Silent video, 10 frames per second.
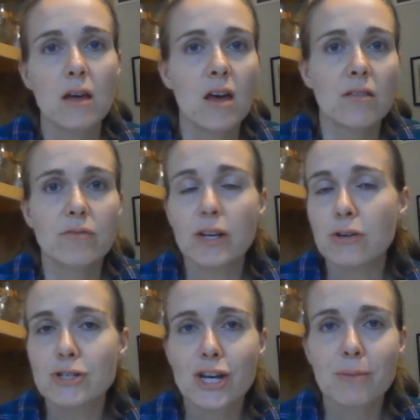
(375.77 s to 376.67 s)
video
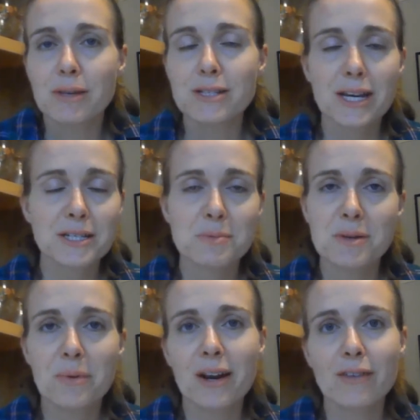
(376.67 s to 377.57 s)
chat me, text me,
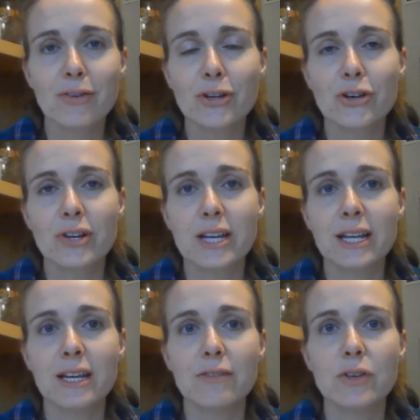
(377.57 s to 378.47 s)
whatever you're needing. If
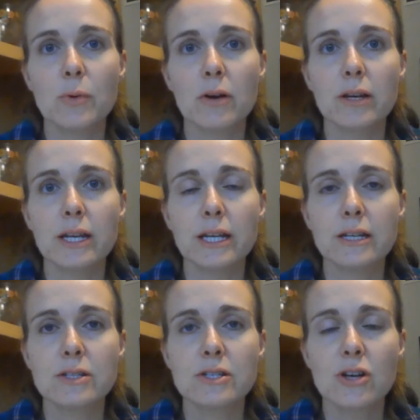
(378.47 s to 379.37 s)
you are needing to
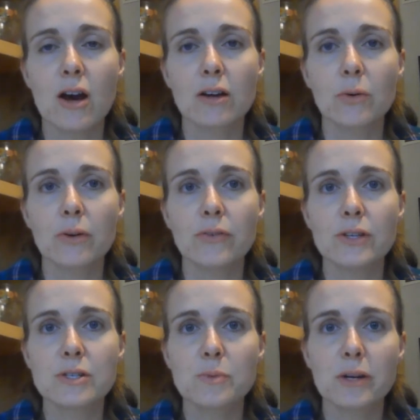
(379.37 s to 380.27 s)
talk or if you just
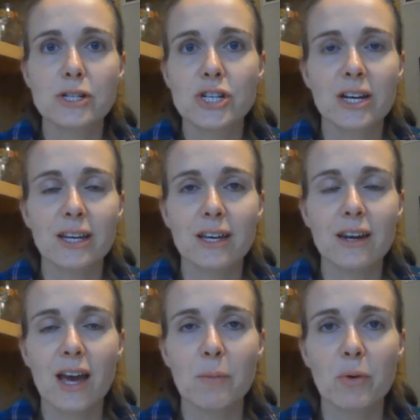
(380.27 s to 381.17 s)
want to check in,
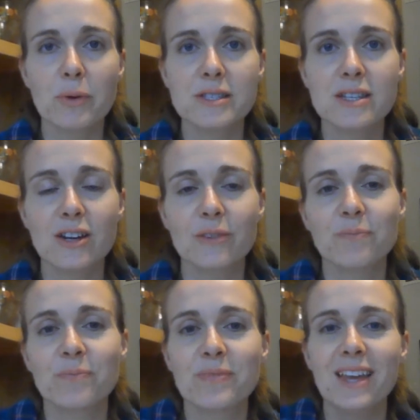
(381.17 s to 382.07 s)
I'm always here.
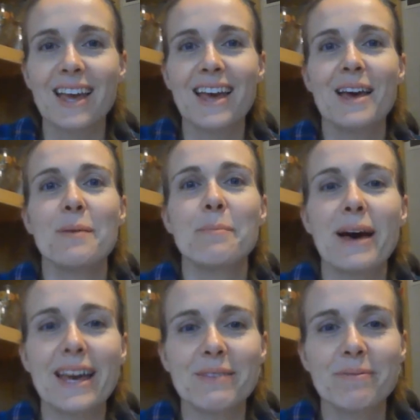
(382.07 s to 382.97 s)
Bye.